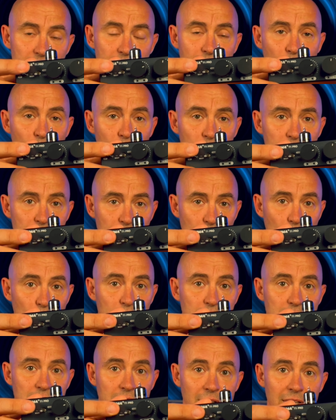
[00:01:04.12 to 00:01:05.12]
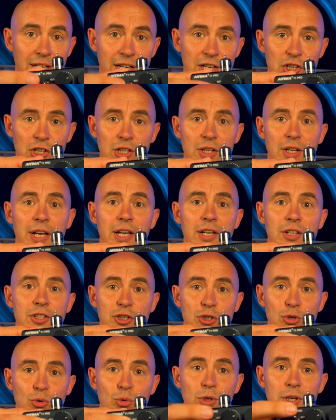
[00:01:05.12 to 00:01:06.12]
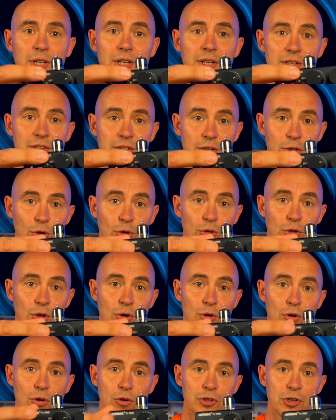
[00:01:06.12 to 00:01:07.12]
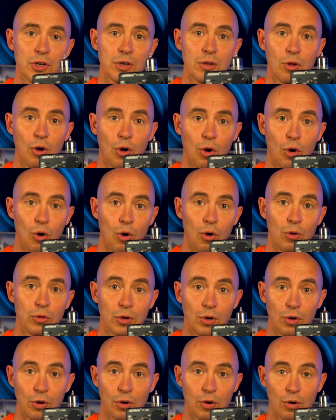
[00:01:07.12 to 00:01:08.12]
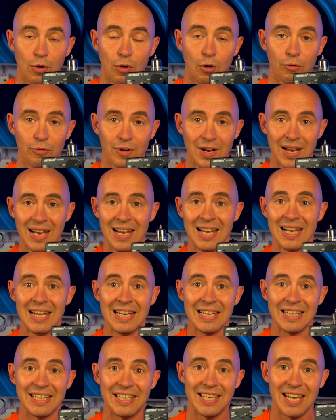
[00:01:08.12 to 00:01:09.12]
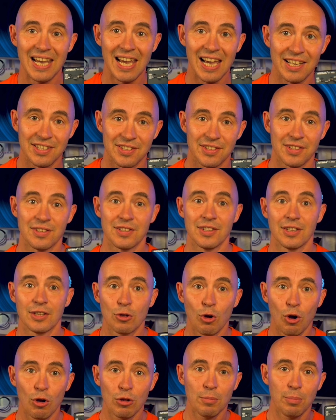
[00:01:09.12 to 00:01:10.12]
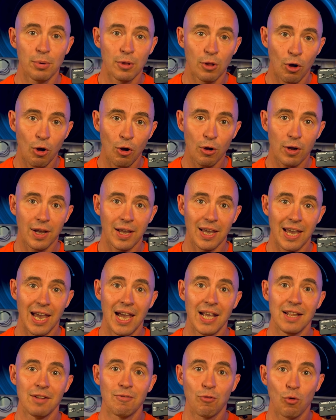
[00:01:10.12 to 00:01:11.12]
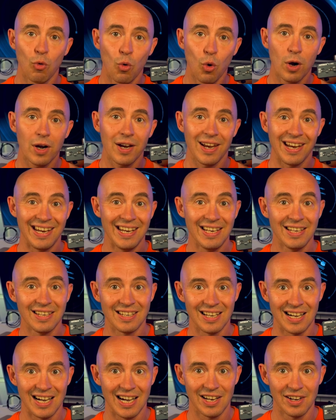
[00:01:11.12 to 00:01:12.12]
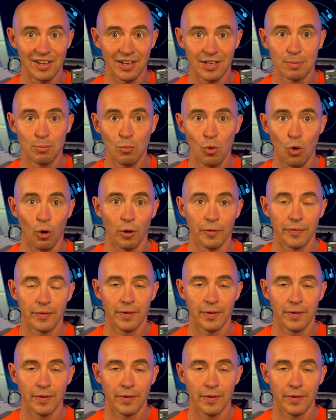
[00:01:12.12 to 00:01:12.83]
for source selection and tuning the tone control on or off. Yes, the tone block can work in direct mode.